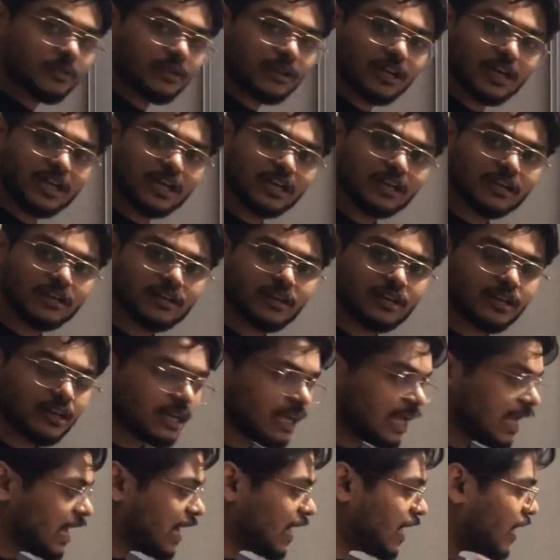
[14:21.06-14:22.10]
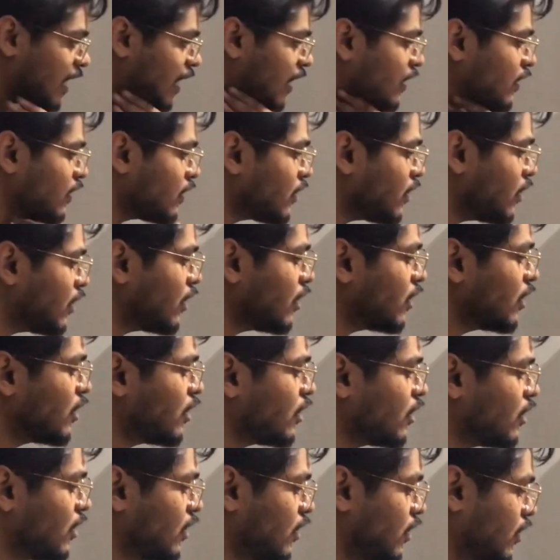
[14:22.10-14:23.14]
right? And the
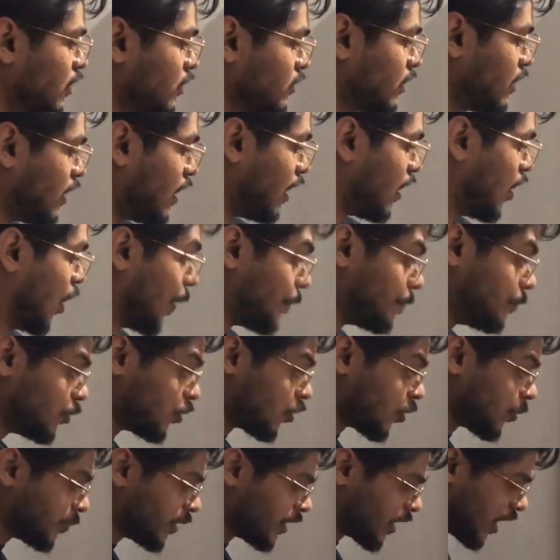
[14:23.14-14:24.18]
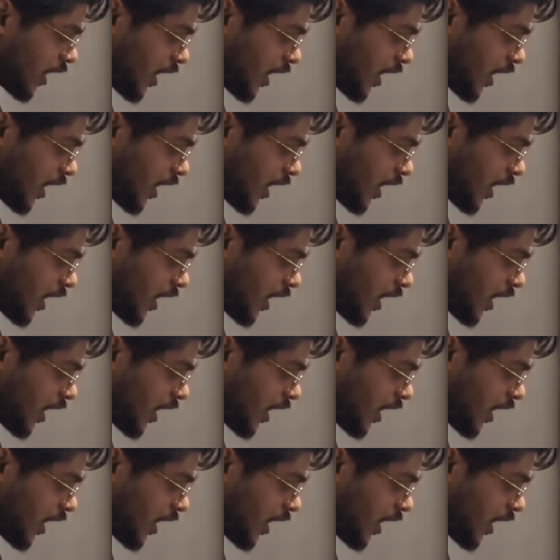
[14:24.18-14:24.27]
abdominal